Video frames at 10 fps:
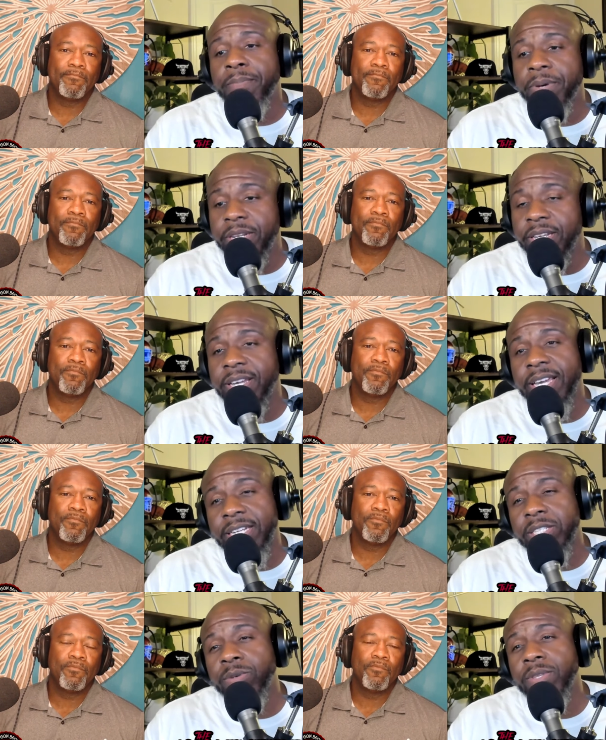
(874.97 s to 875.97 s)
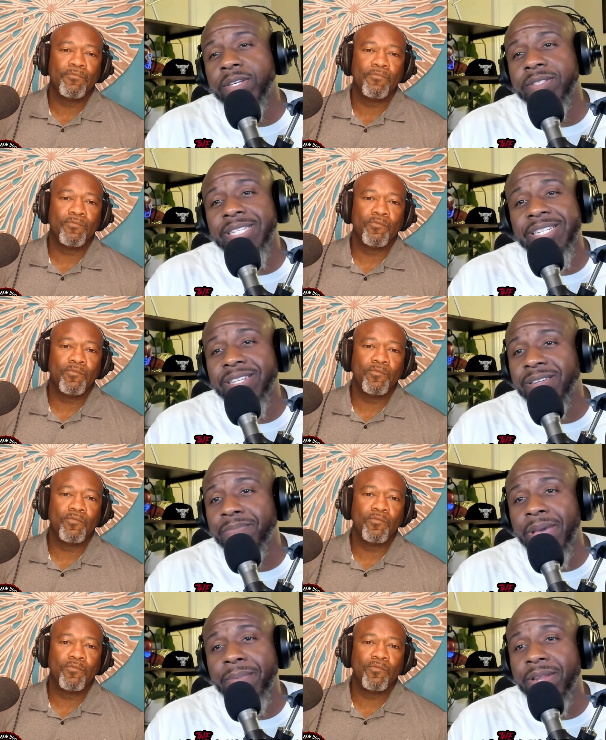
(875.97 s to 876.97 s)
Speaker 1: putting their kids through this is
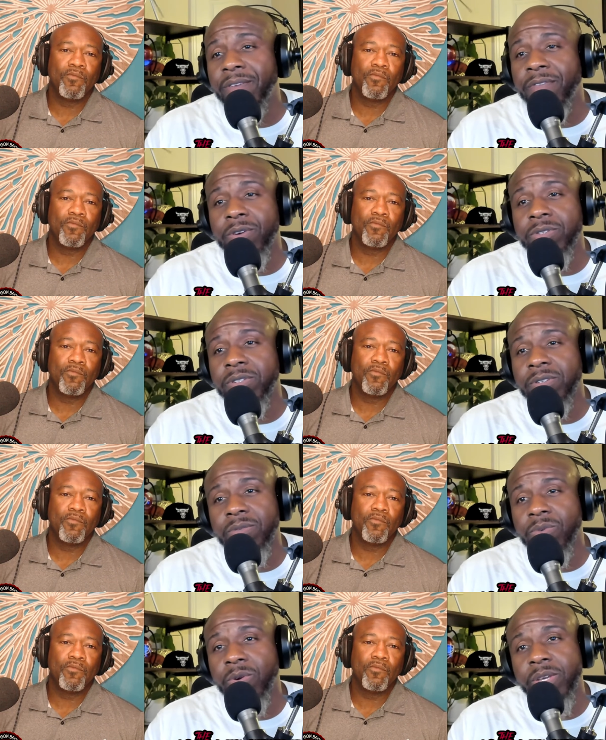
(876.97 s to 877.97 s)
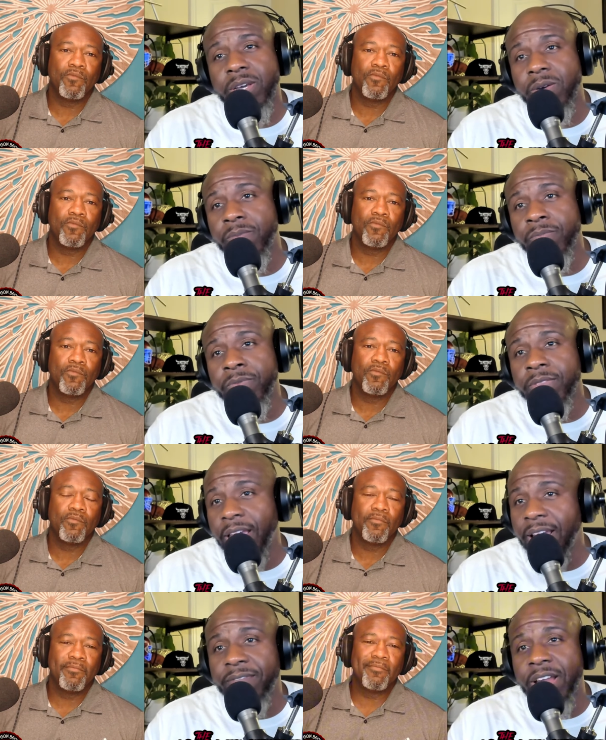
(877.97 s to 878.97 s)
maybe their first rodeo.
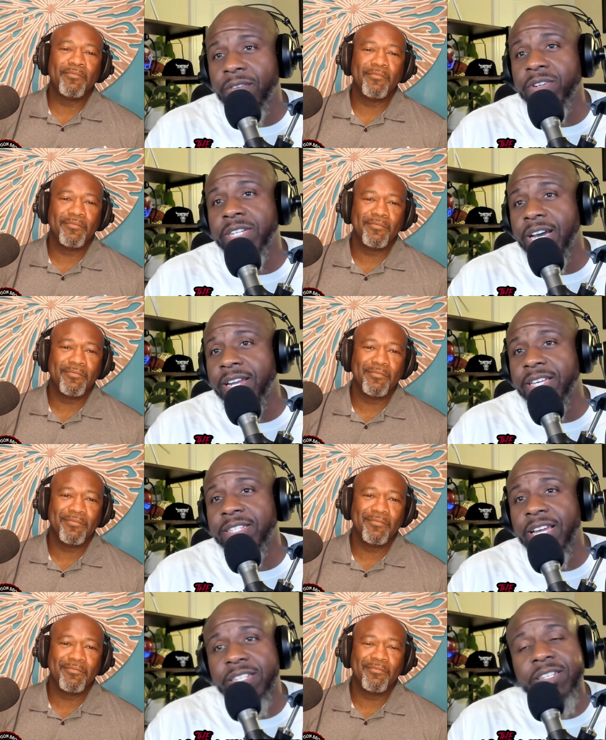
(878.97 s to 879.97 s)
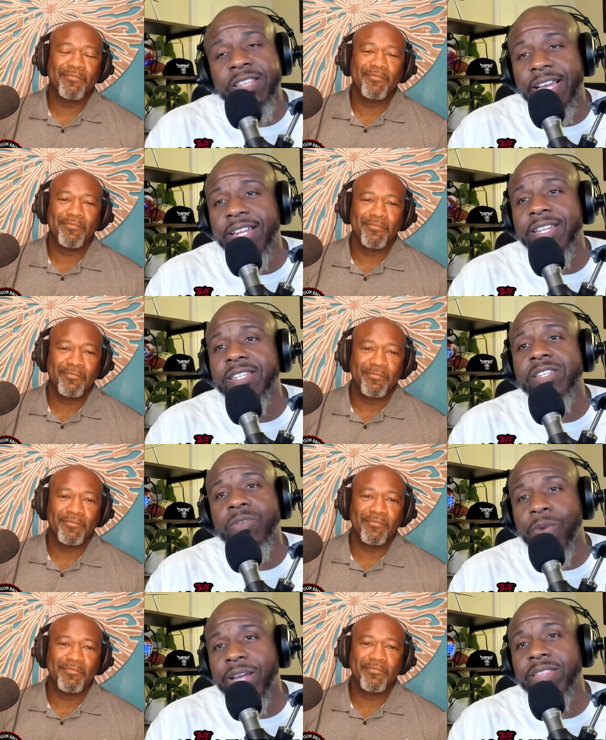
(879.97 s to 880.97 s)
They've never done this. They just thinking this is the
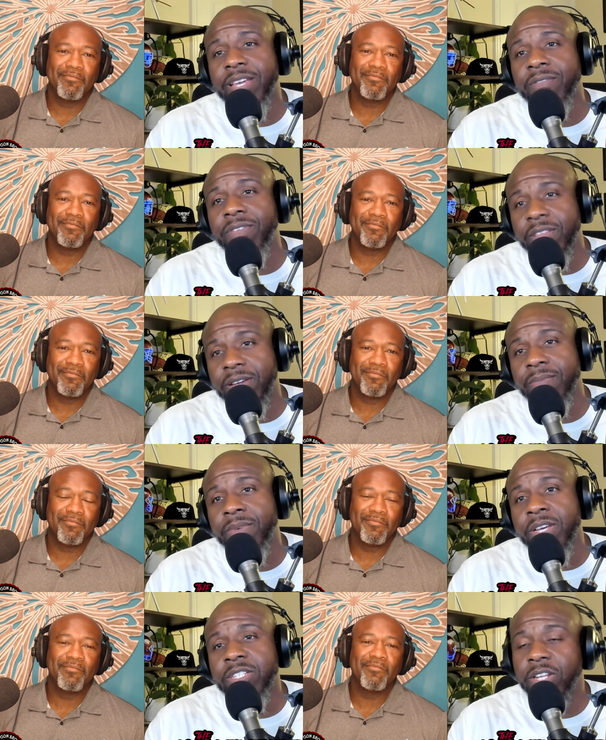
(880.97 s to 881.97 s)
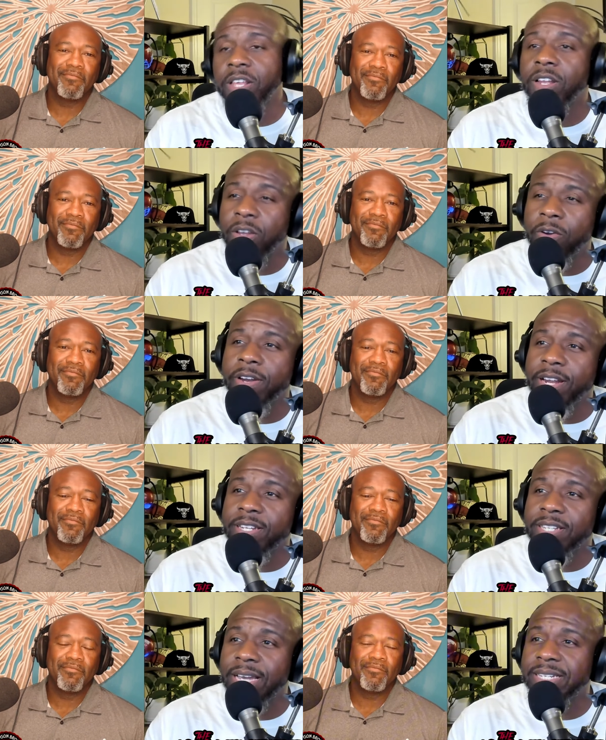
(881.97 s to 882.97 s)
right thing for them. So they're learning at the
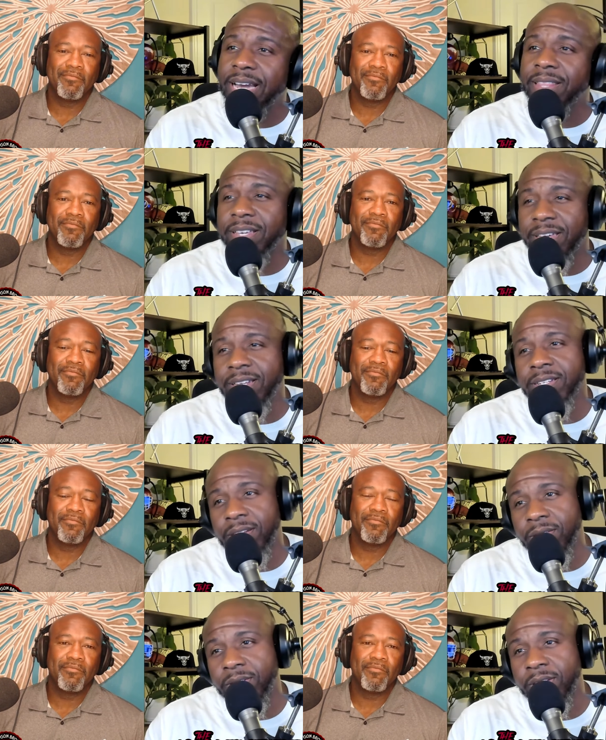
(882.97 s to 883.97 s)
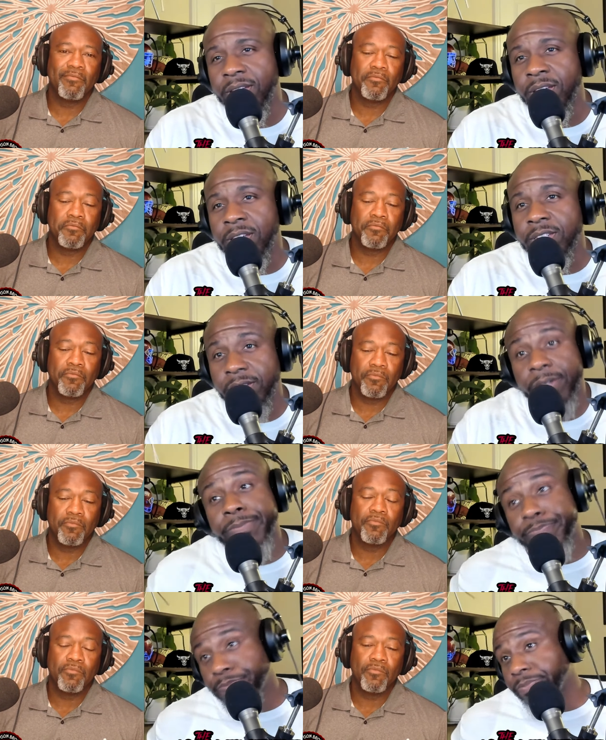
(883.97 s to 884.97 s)
same time the kid is learning. So
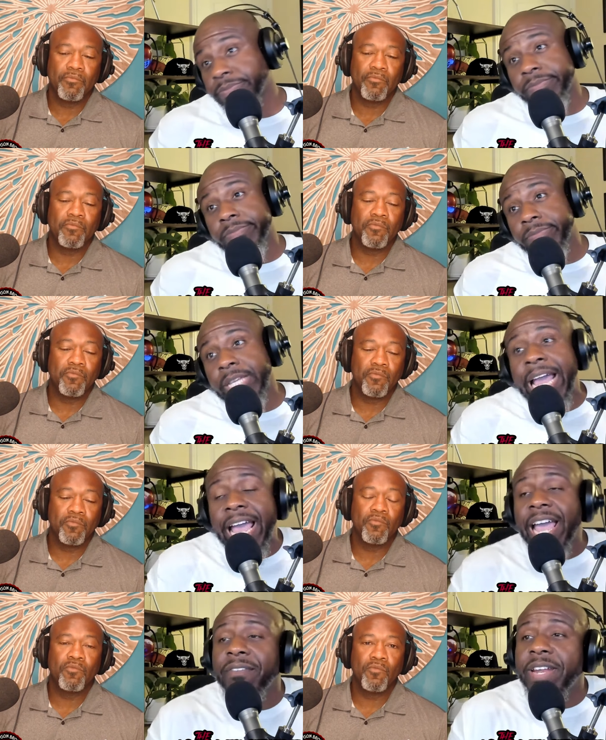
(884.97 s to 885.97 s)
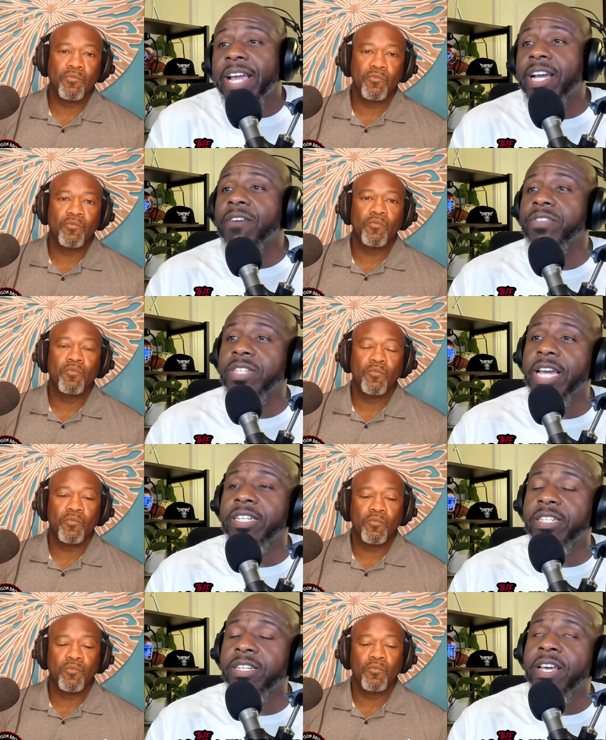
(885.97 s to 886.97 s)
having that
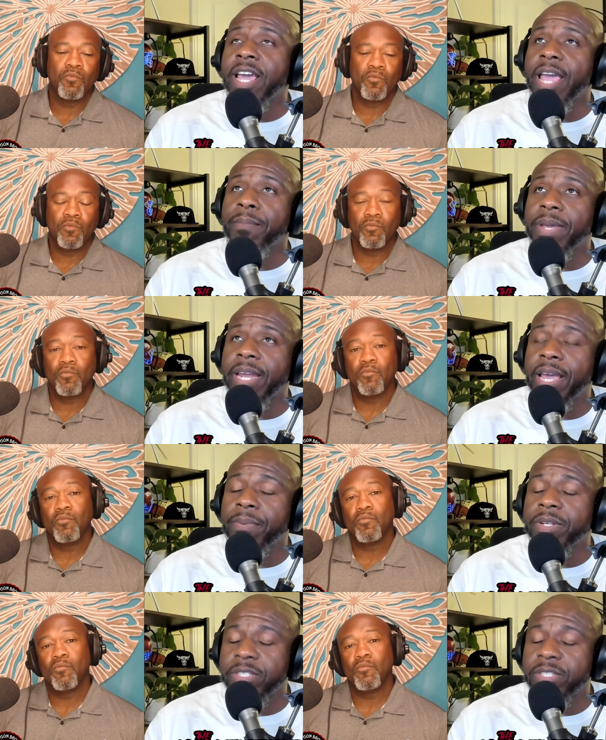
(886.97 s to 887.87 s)
conversation and being able to